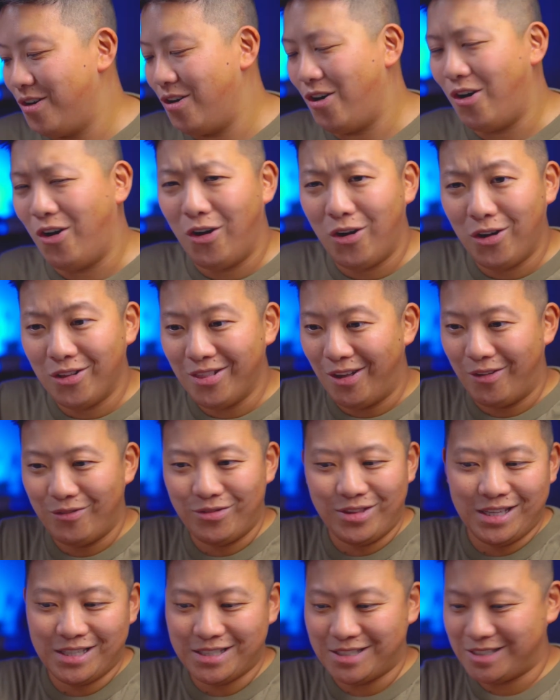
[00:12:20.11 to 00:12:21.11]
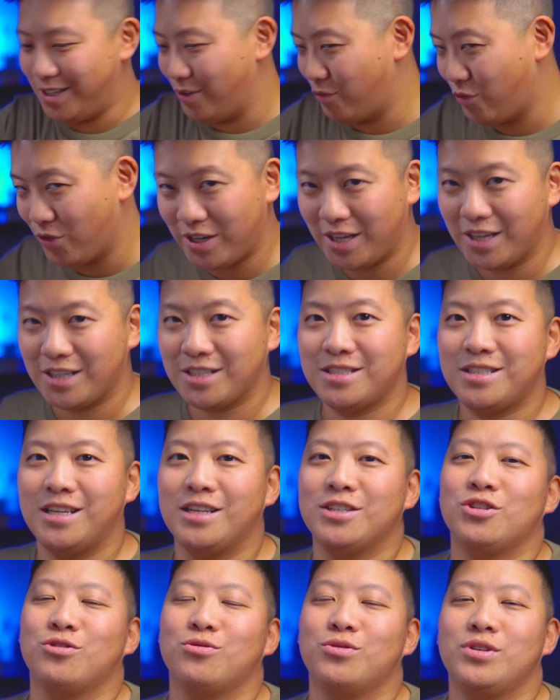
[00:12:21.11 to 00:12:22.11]
all of these different
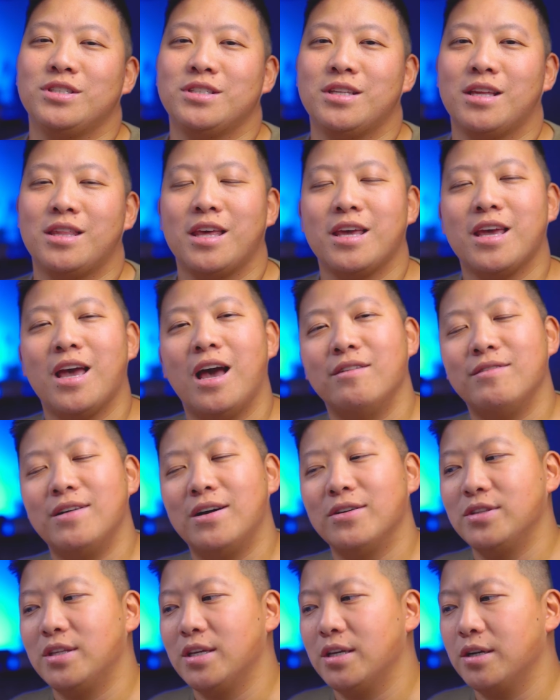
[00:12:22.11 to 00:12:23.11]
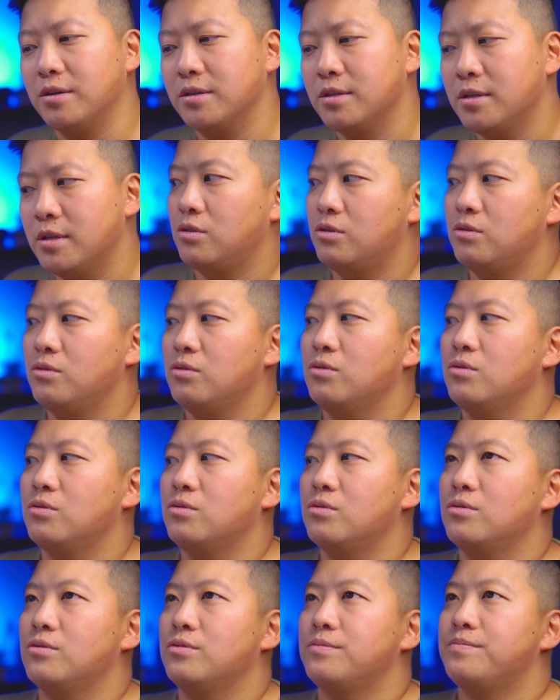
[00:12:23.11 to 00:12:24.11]
accessories that they have out there,
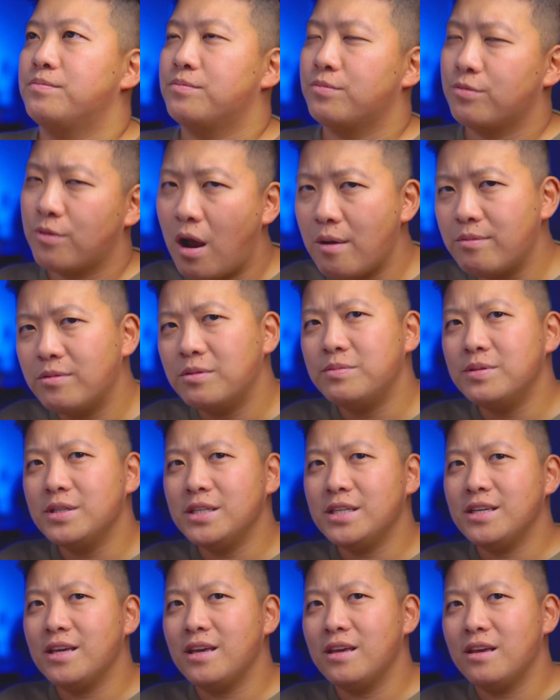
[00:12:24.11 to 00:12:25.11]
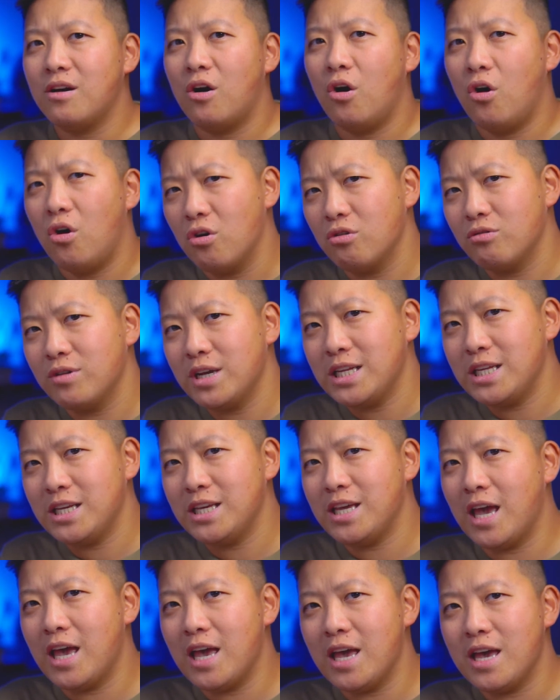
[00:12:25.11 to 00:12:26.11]
you probably
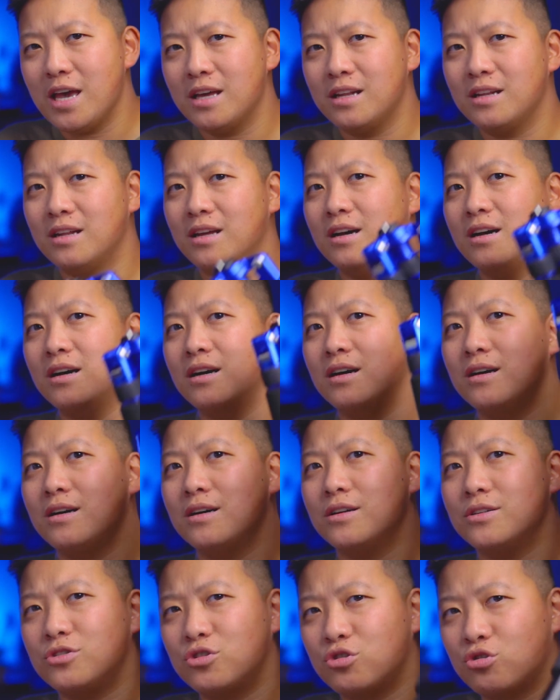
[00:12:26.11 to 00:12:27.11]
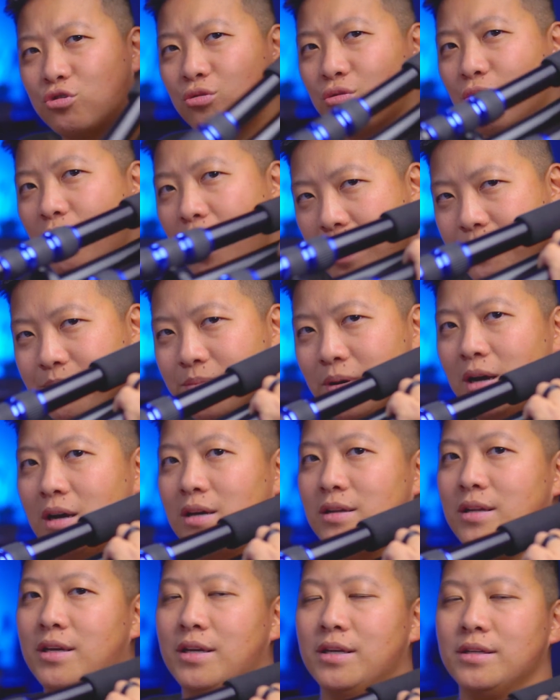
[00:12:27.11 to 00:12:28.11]
already had a
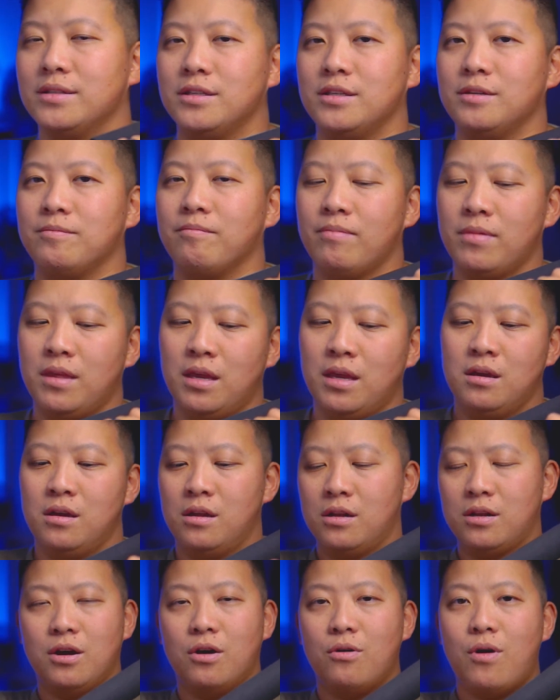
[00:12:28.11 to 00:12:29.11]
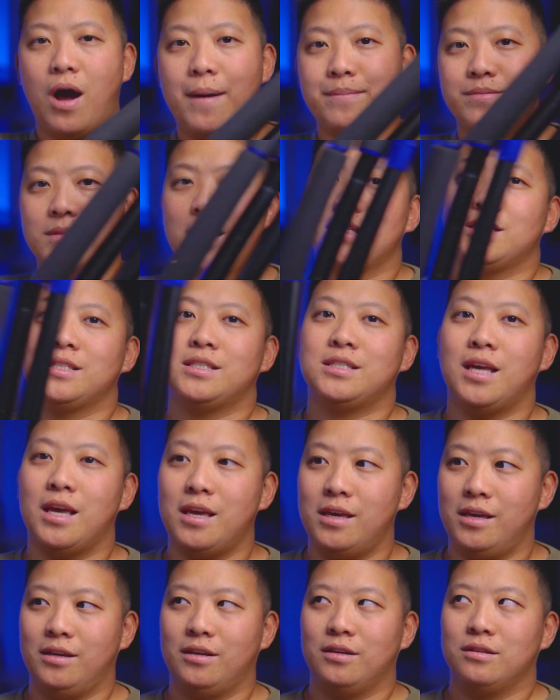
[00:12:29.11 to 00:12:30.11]
tripod handy. No, I'm not
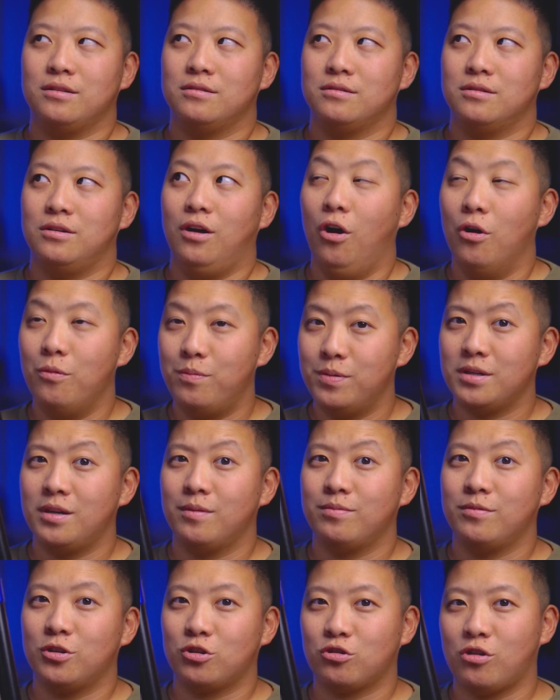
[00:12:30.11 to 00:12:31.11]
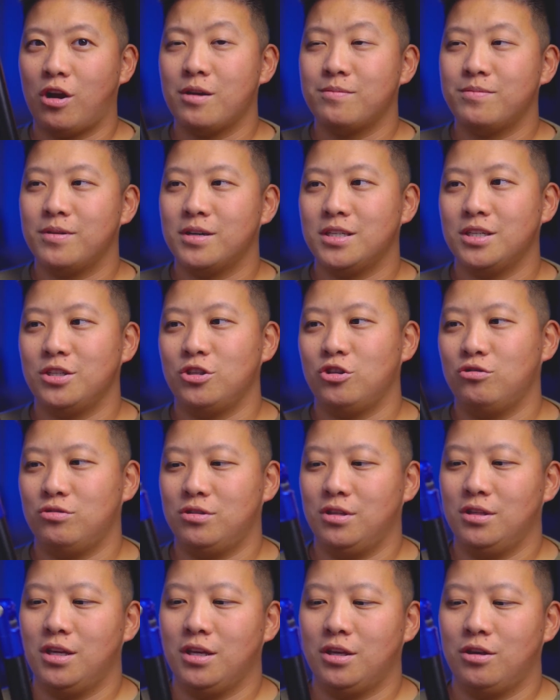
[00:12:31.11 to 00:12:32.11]
saying open up the tripod and use
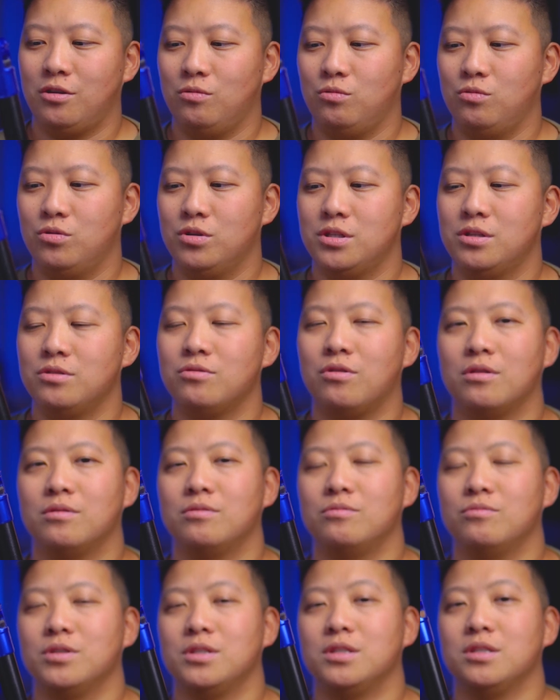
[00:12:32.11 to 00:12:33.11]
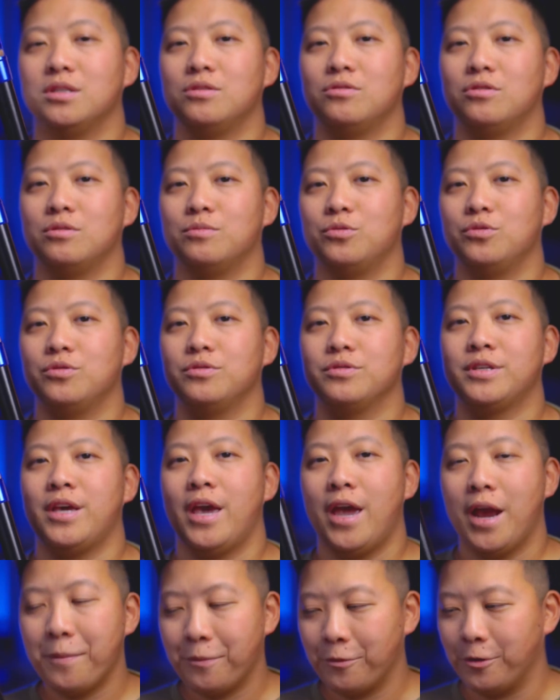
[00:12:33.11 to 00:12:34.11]
it like you would with a normal
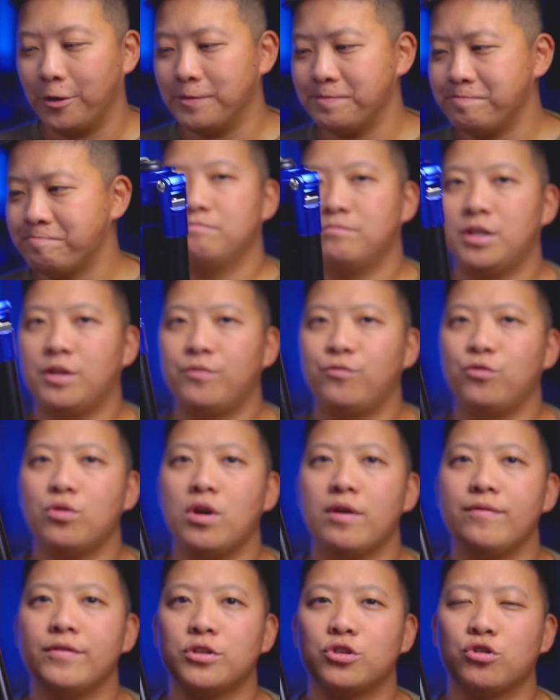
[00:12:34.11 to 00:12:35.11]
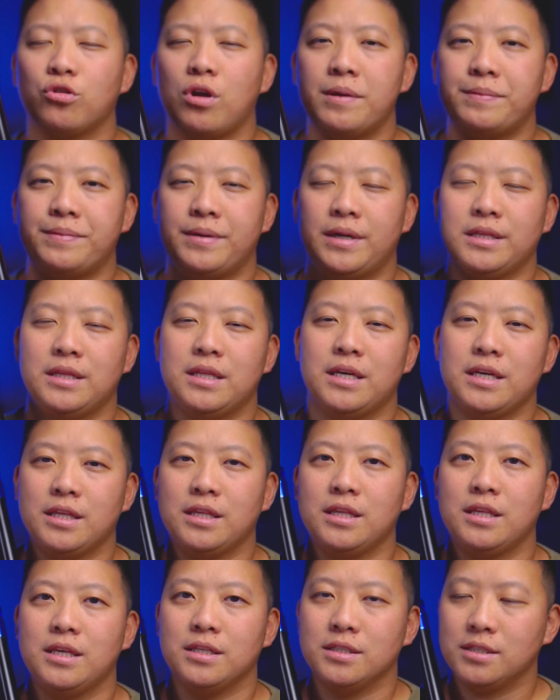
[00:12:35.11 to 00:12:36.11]
camera. But if you have a tripod like
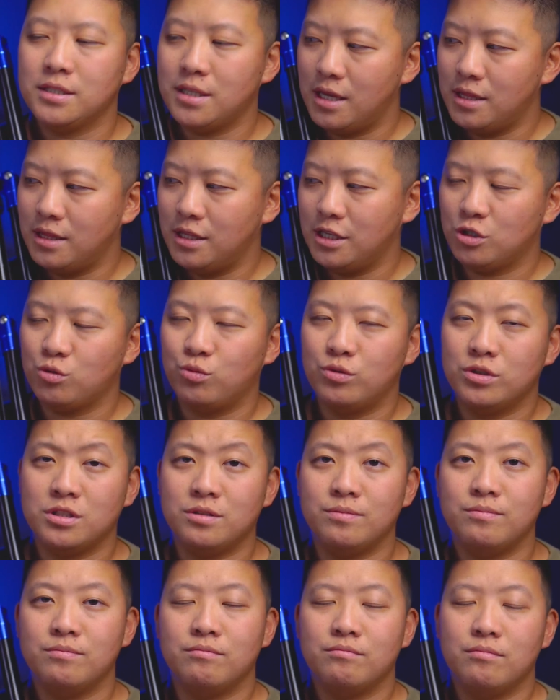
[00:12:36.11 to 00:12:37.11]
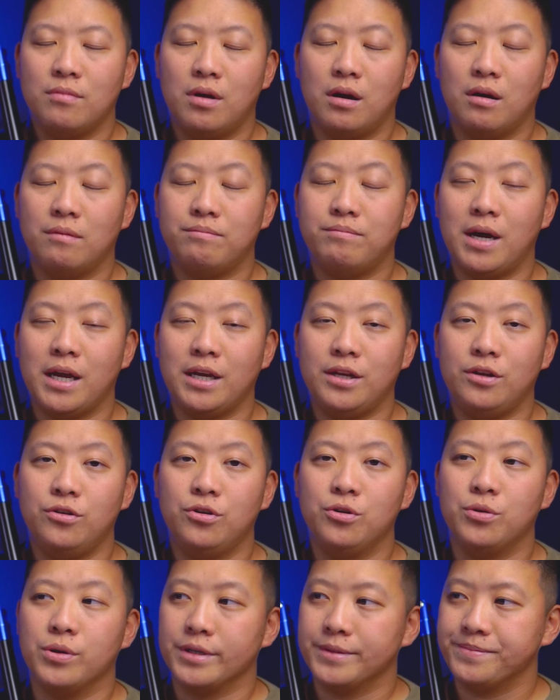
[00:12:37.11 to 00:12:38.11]
this, and this one's by
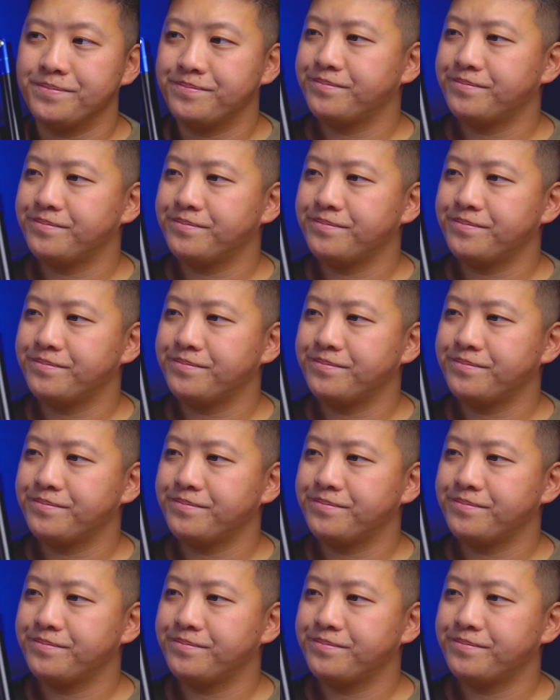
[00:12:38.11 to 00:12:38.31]
Newer,